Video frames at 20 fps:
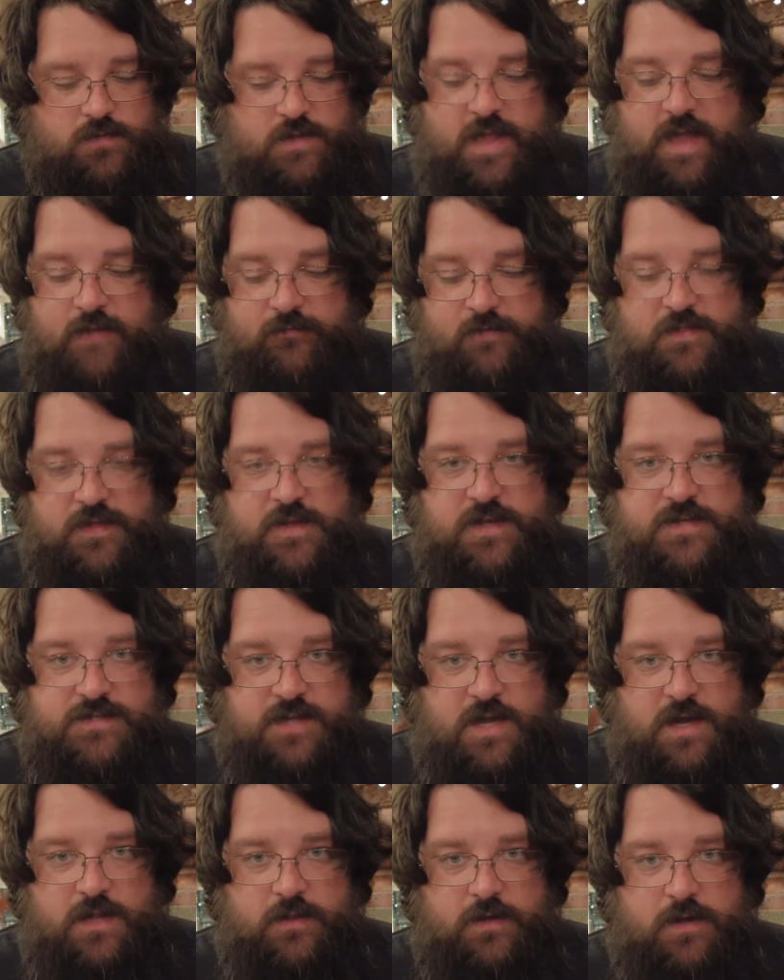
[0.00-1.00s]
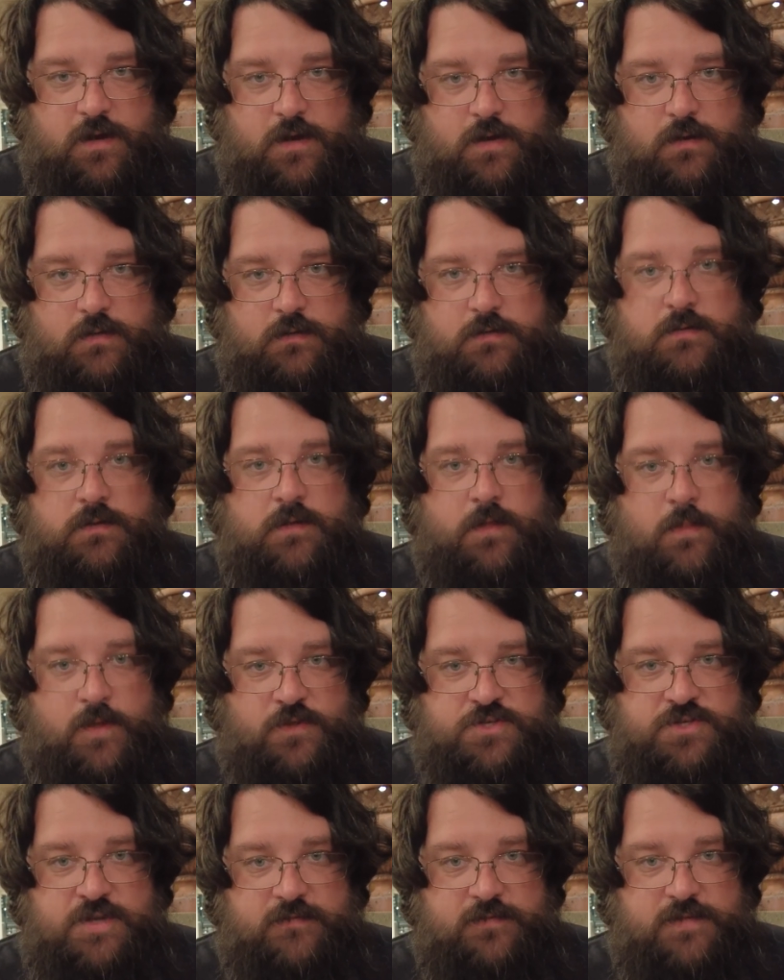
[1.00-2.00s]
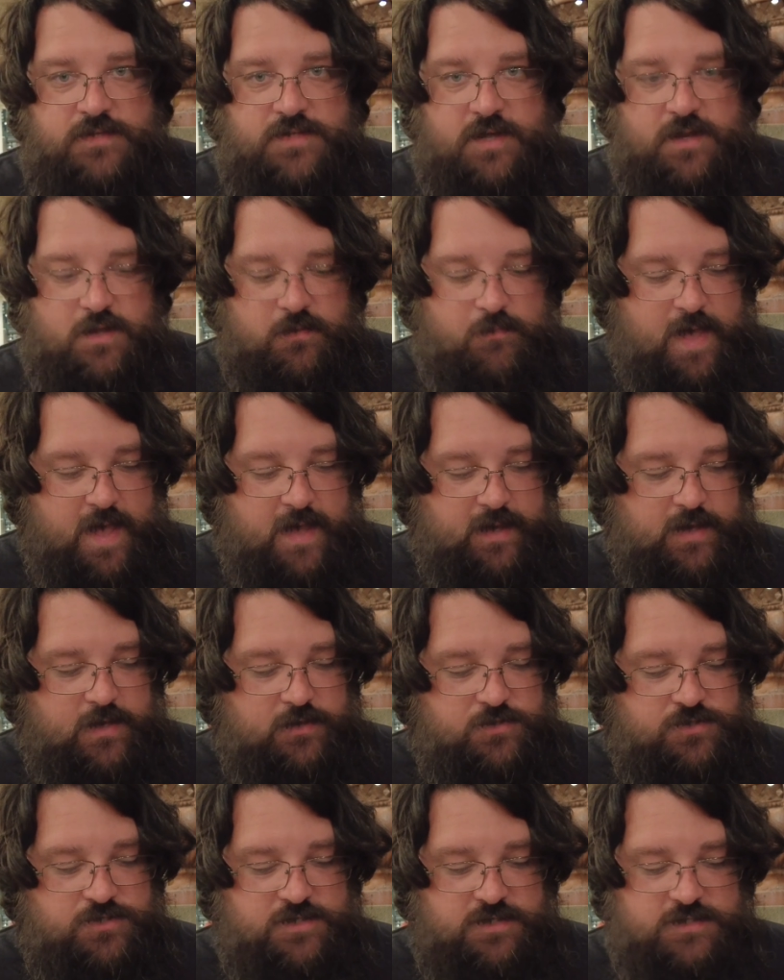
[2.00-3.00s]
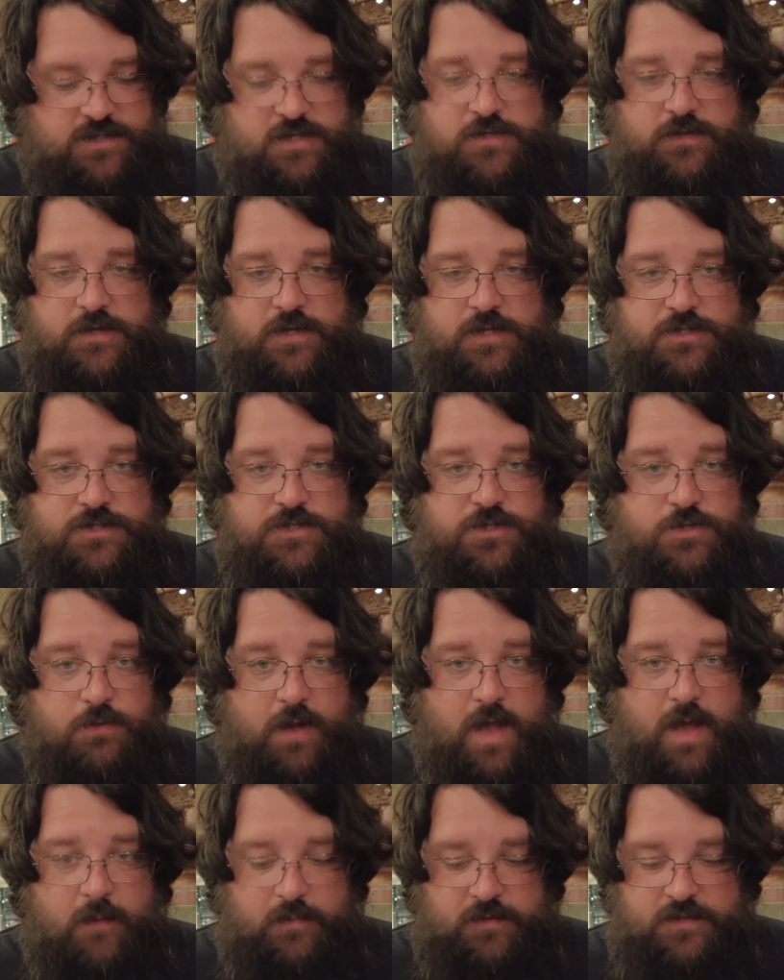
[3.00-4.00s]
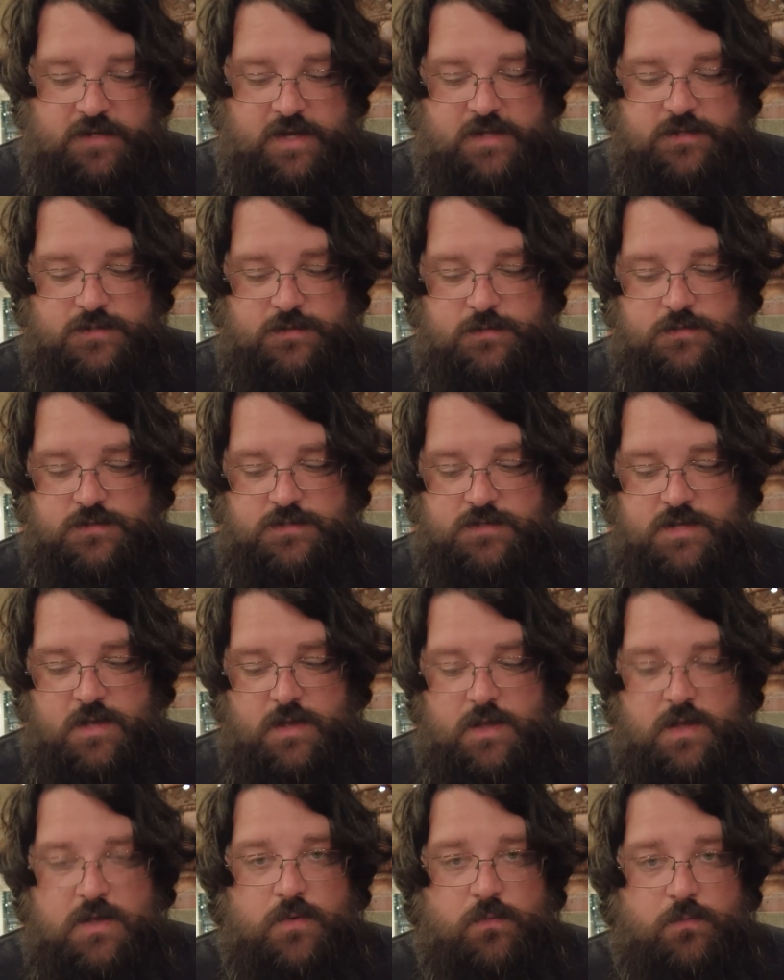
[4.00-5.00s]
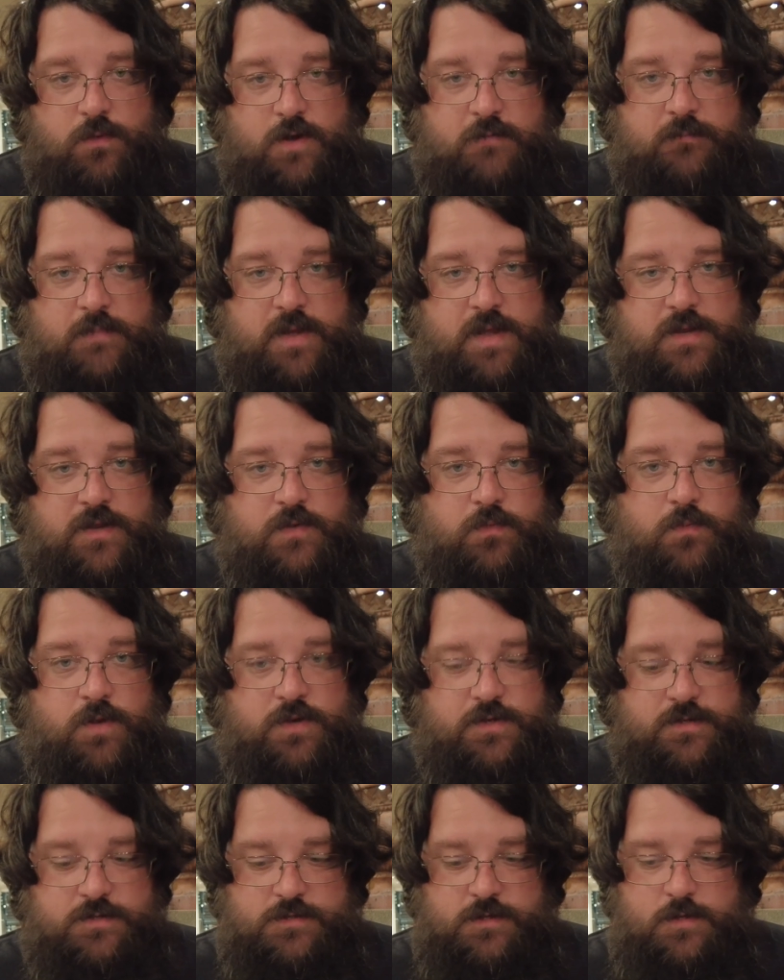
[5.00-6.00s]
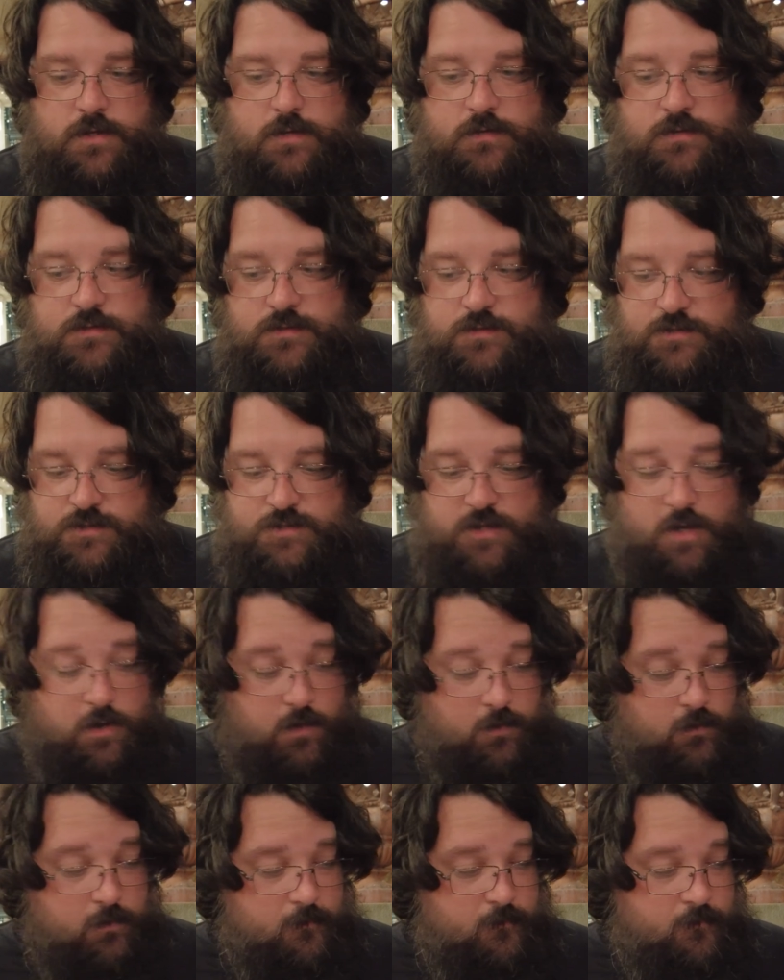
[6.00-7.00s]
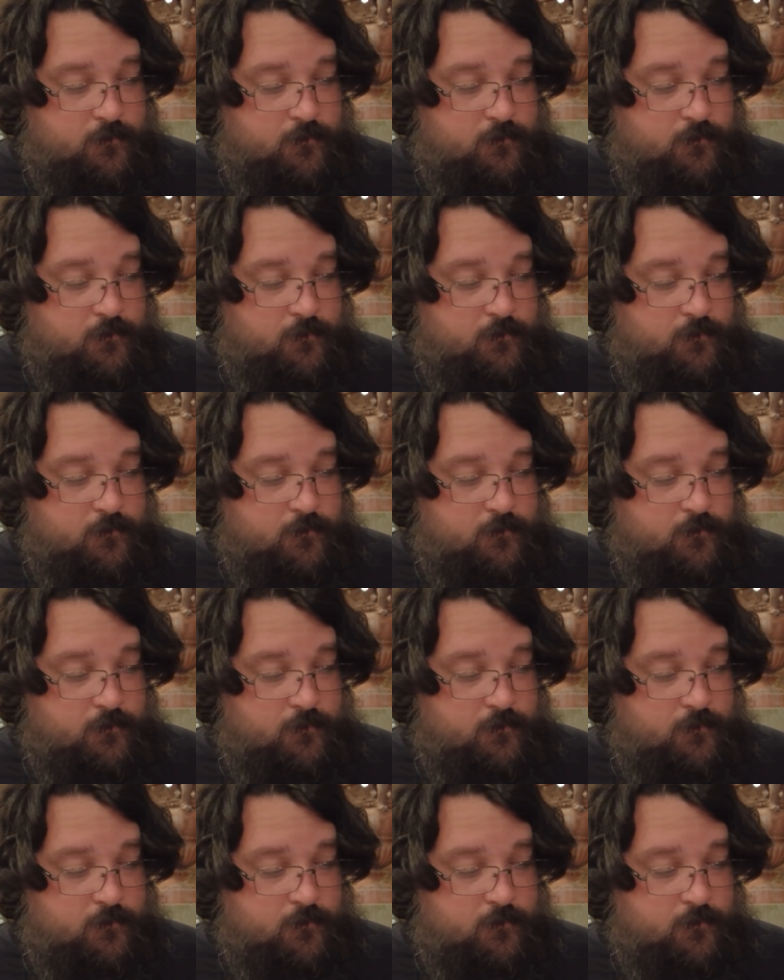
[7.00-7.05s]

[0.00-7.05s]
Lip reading: Everything is a la carte, unless you have the dining package. She said you get 2 appetizers, 1 main, and 1 dessert. So